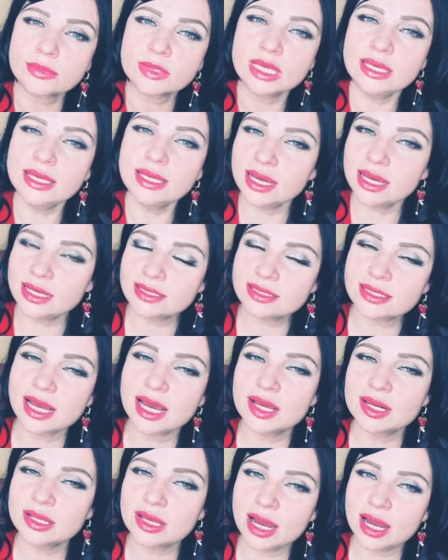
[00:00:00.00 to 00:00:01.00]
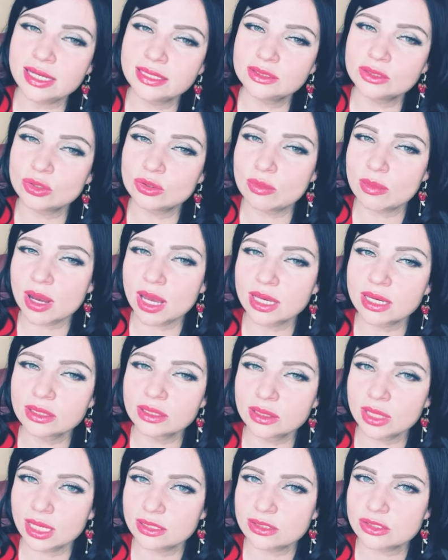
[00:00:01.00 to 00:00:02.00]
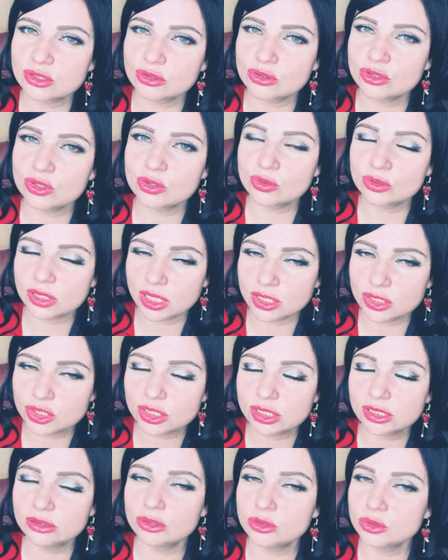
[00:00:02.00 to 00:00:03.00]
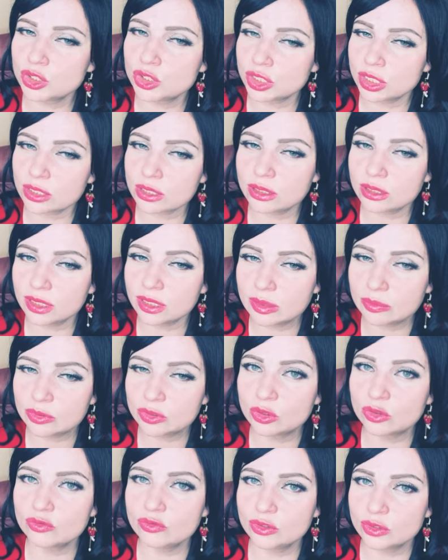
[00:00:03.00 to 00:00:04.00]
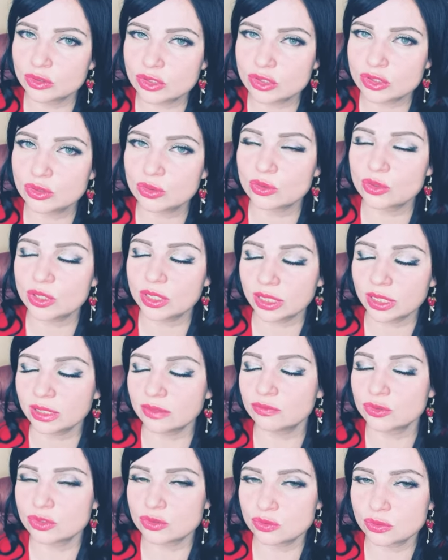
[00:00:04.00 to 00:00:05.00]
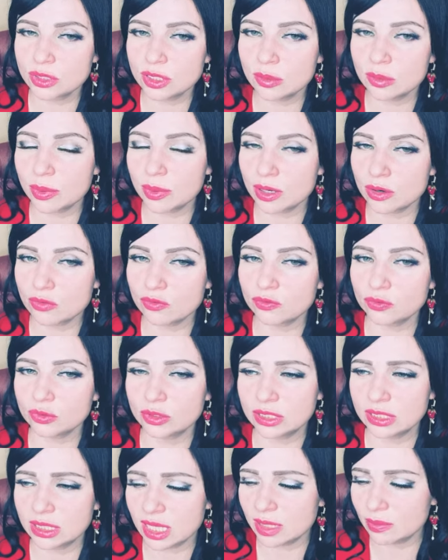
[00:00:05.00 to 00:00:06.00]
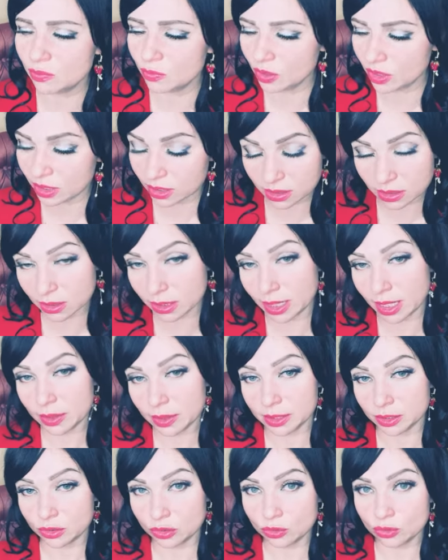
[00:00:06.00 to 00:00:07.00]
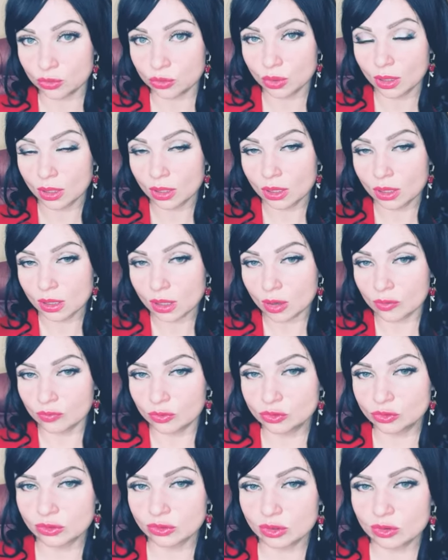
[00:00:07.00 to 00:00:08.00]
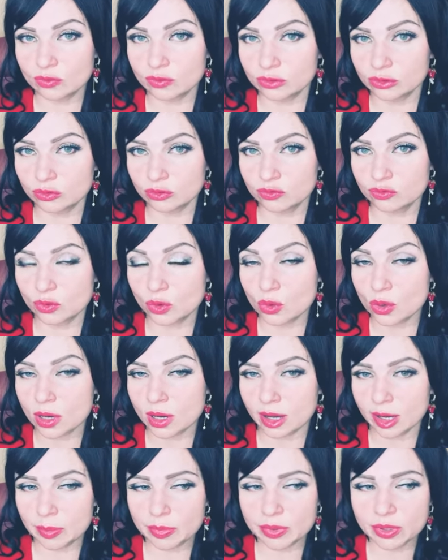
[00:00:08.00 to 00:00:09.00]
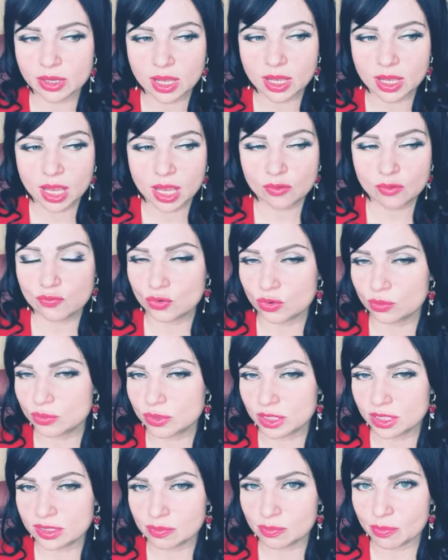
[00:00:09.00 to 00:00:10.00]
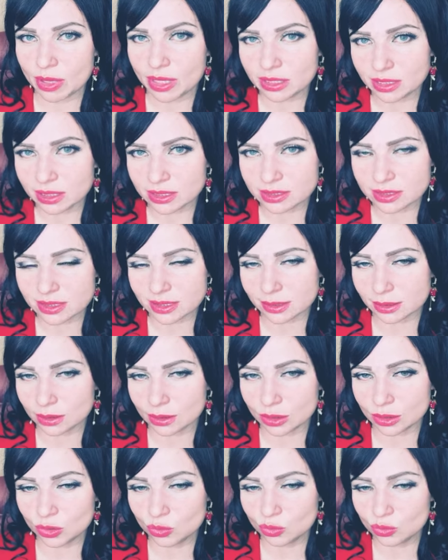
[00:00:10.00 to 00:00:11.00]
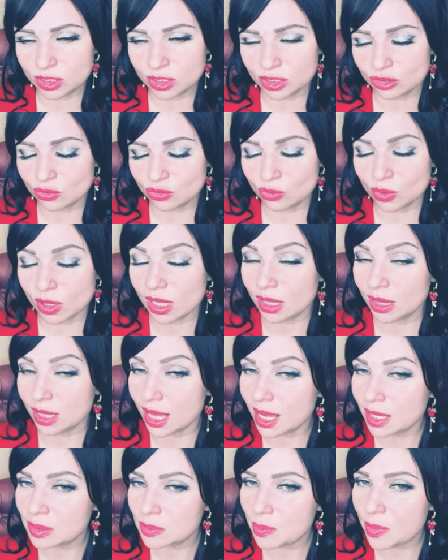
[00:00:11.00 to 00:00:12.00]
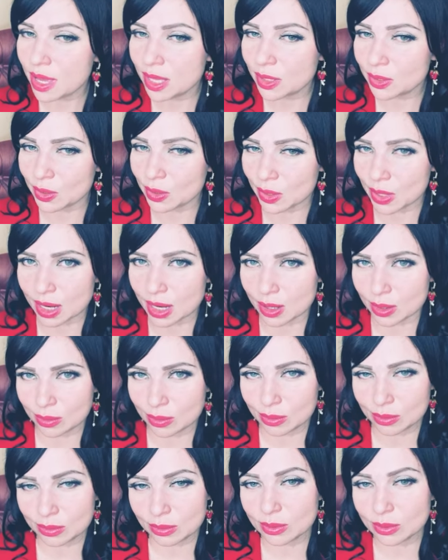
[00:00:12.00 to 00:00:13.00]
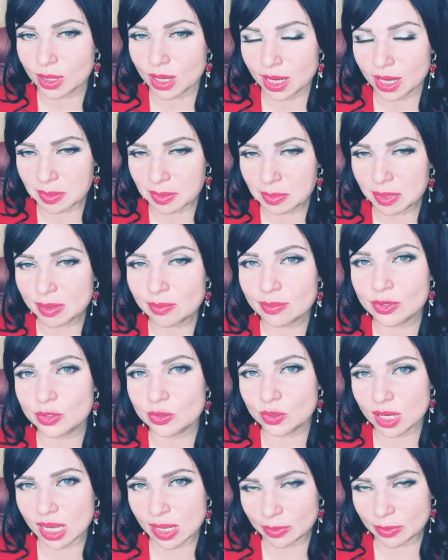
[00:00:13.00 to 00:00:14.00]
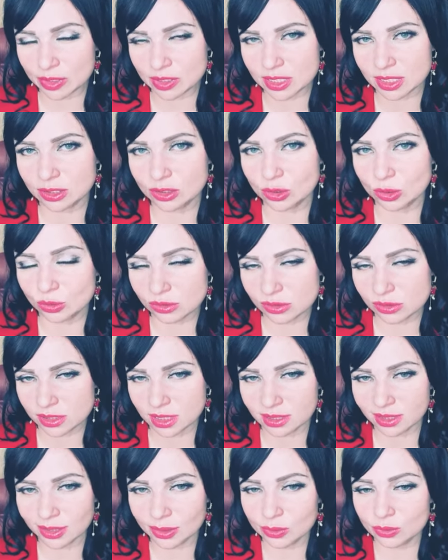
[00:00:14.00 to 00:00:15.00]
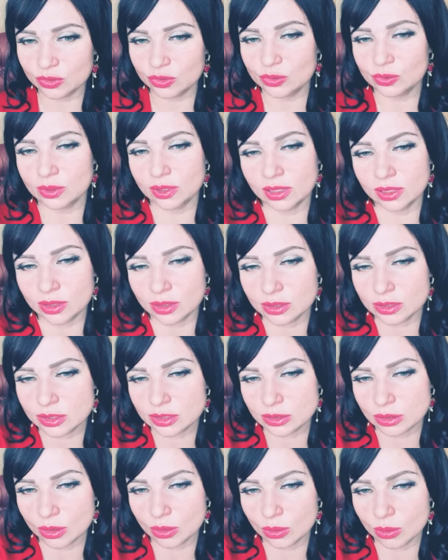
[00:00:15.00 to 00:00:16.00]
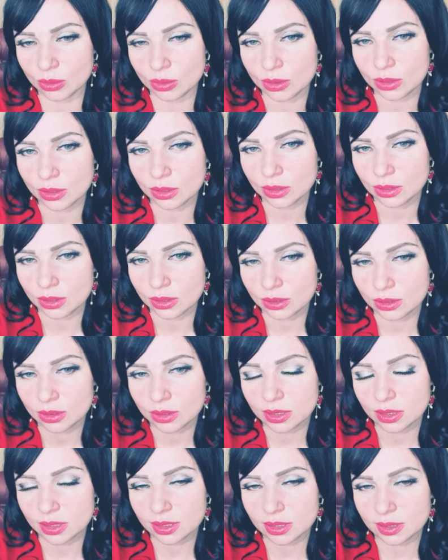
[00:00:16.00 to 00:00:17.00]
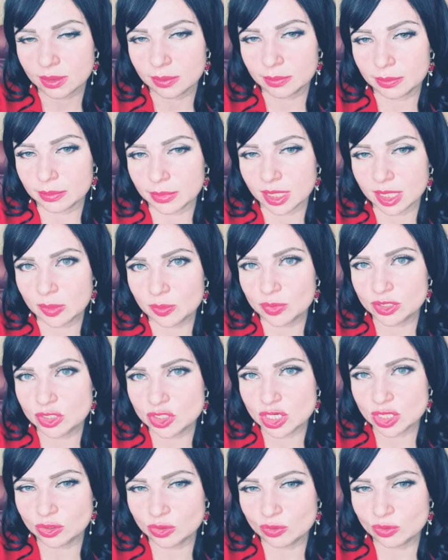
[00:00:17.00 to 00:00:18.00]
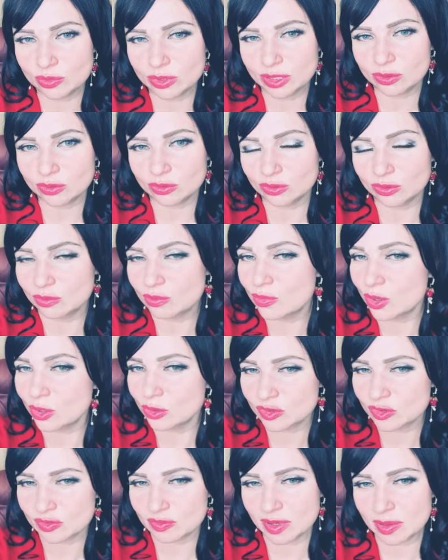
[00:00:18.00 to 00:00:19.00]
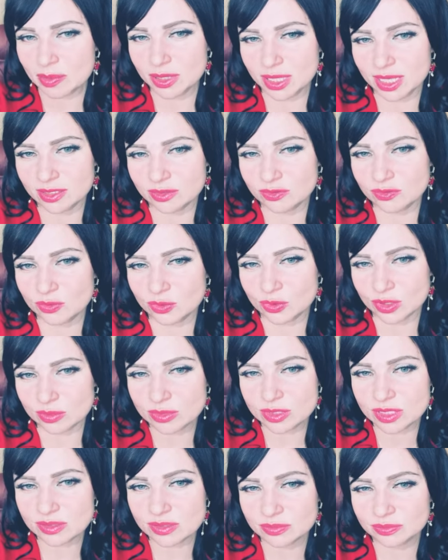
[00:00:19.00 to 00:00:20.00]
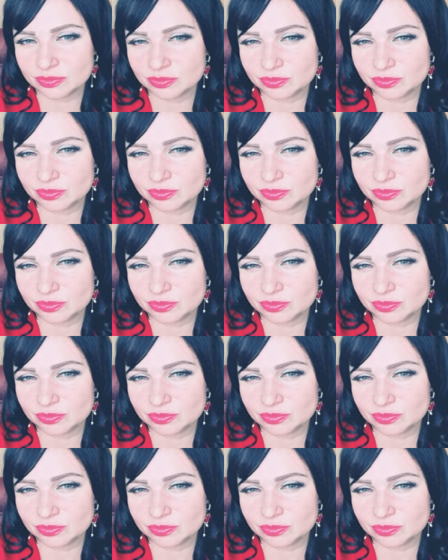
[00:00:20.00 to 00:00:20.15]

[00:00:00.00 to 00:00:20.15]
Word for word: Yes, I, I know, Michael. I saw you on IG and you shared a little bit of your story. It was really powerful. And I'm really glad that you, quote unquote, woke up from that madness and you can do a lot better now. I remember your comment. I know exactly who you are. So um, I appreciate you being on both of my platforms.